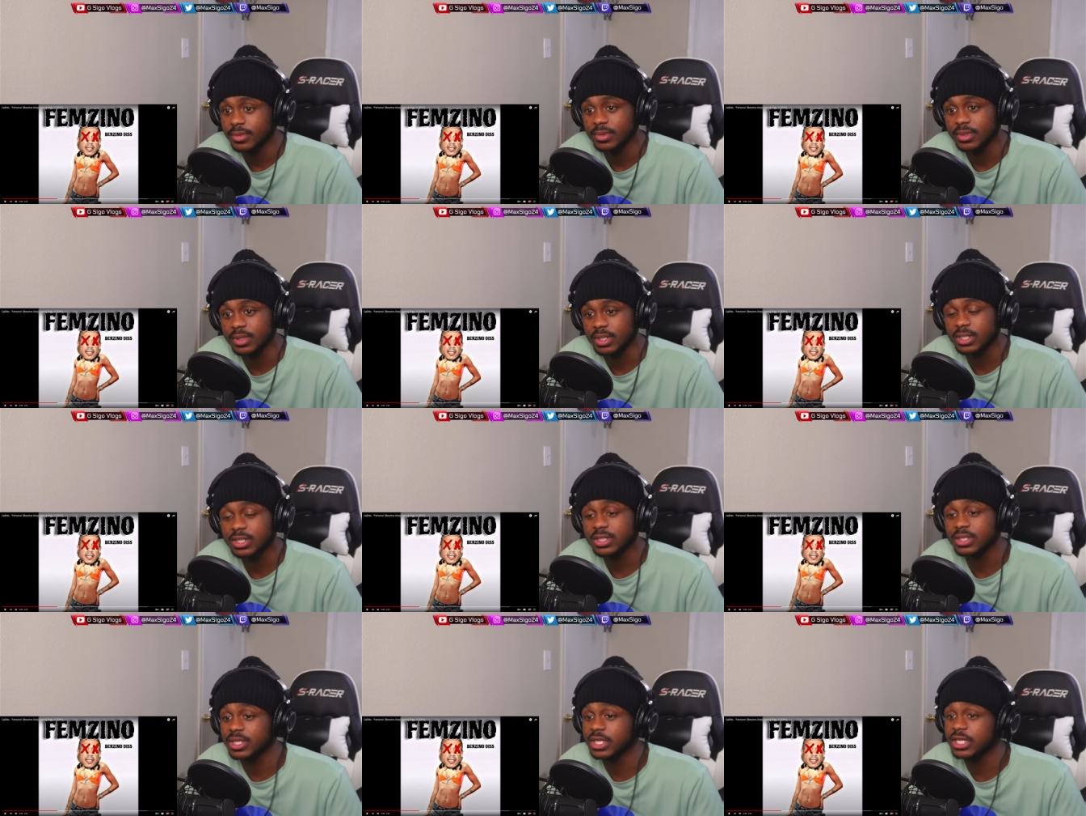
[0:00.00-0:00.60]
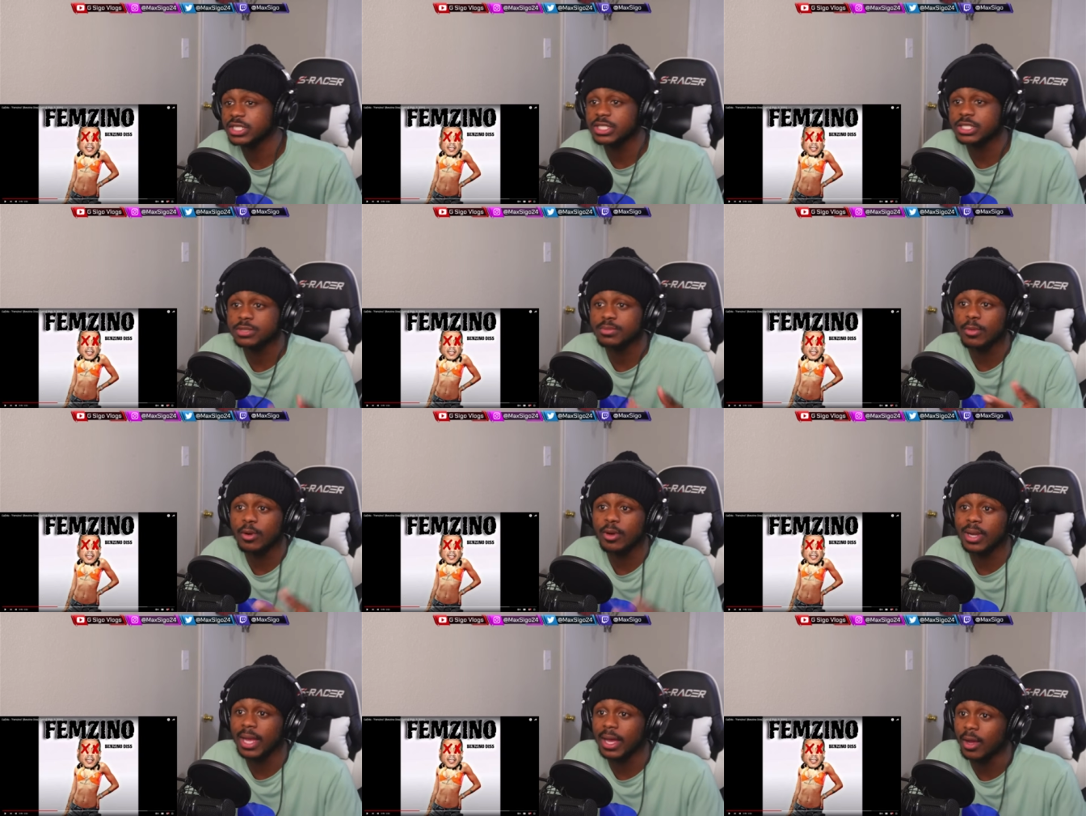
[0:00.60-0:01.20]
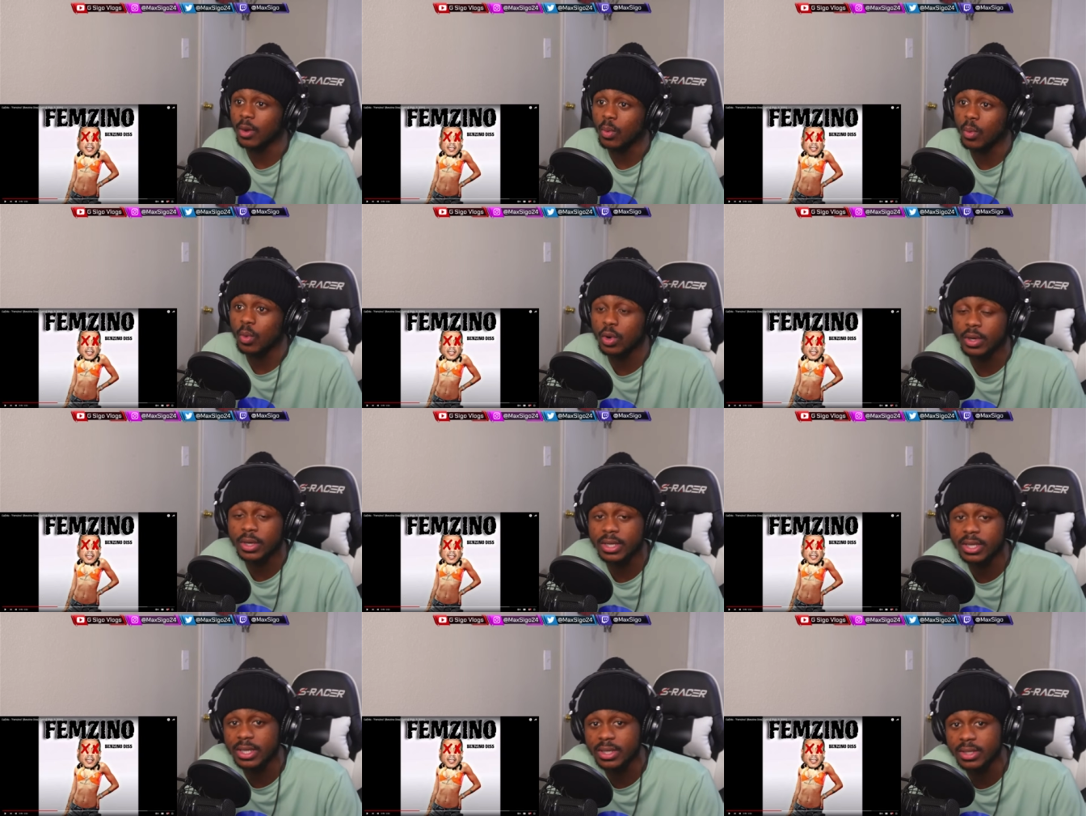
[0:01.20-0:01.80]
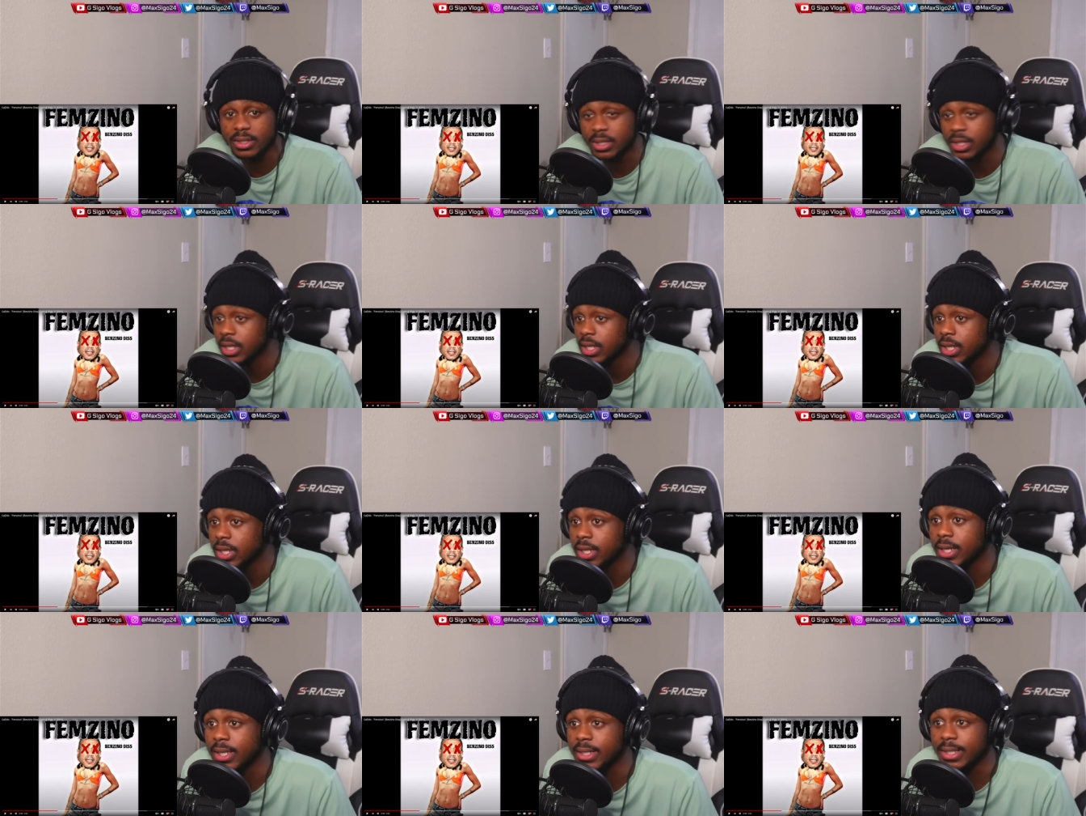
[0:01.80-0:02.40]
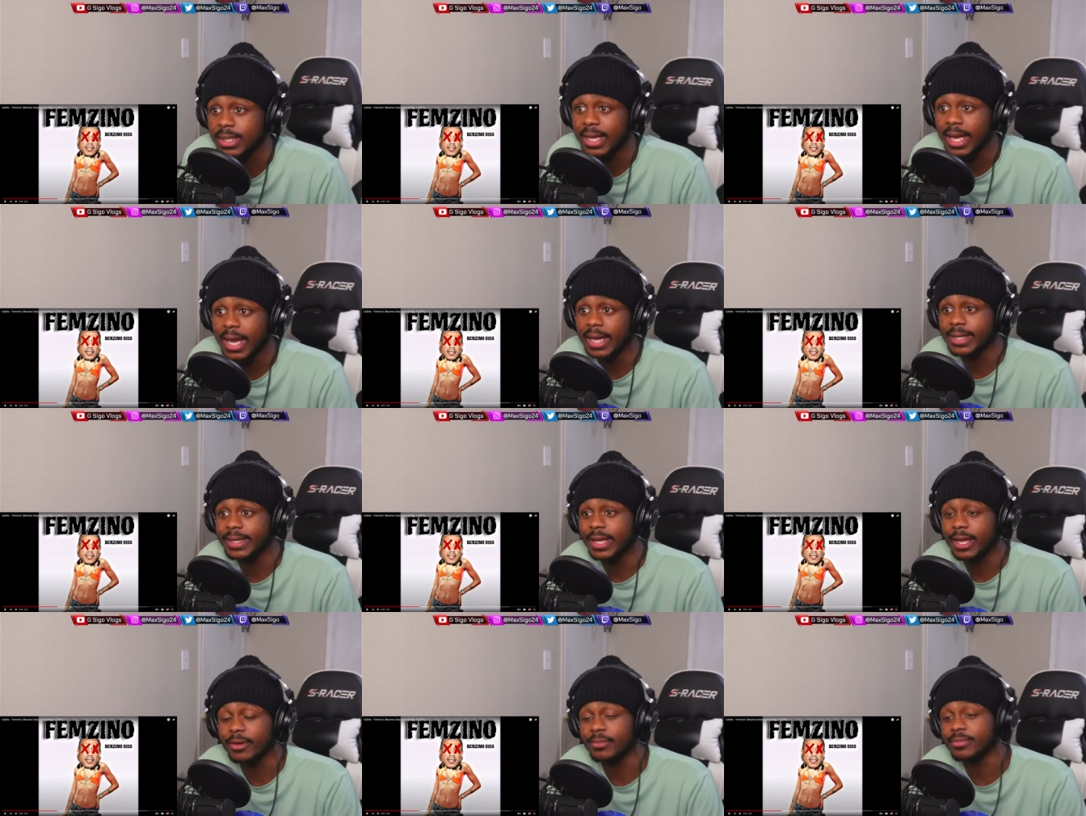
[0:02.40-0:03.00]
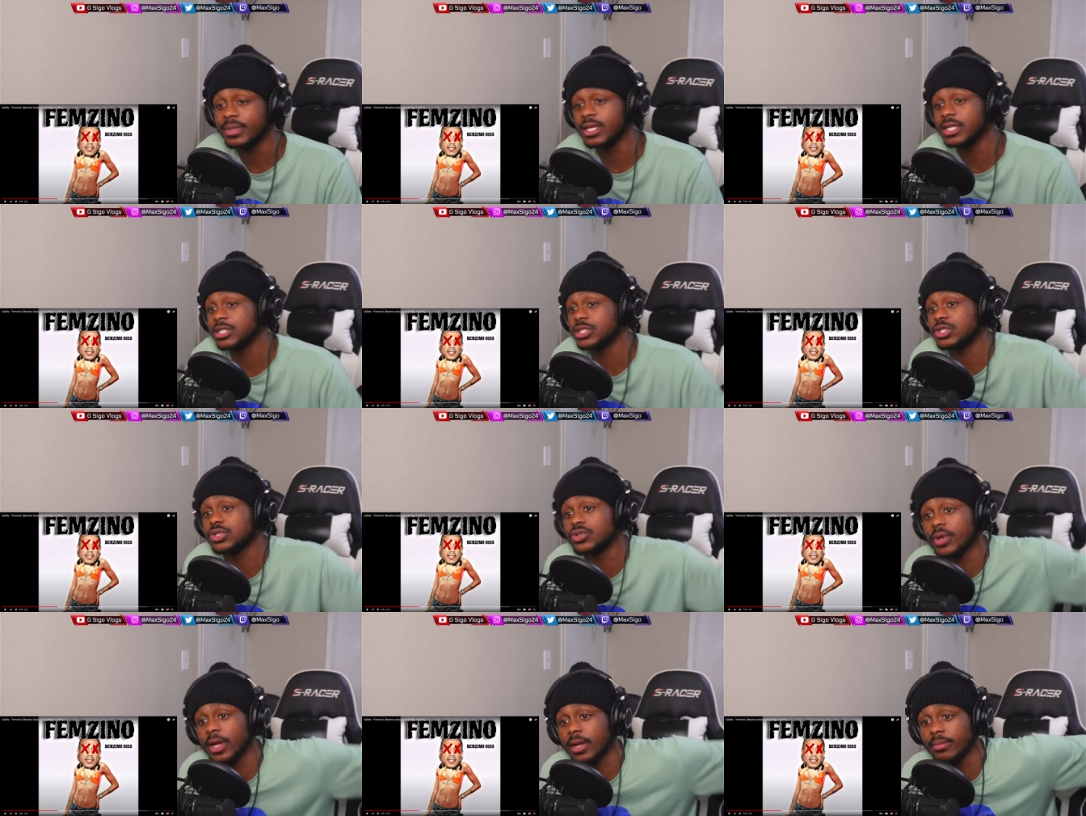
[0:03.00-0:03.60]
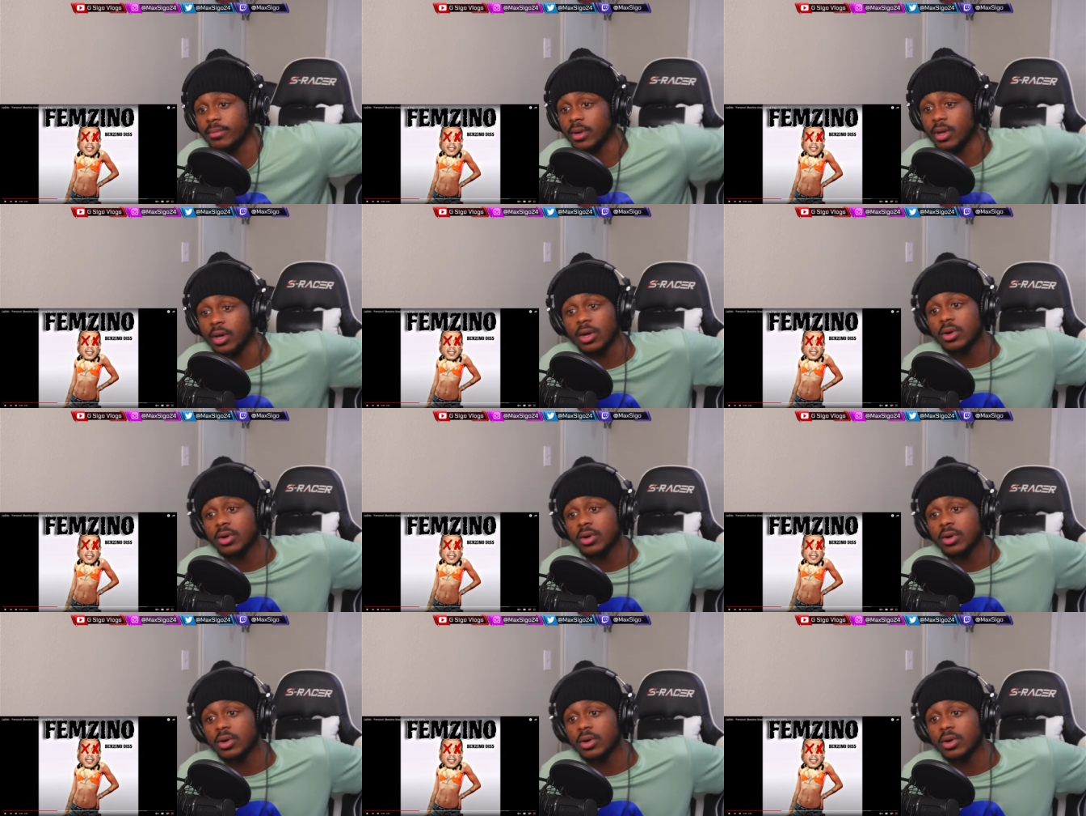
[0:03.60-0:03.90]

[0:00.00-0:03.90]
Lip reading: This is more like a warning than the goddamn diss track, bro.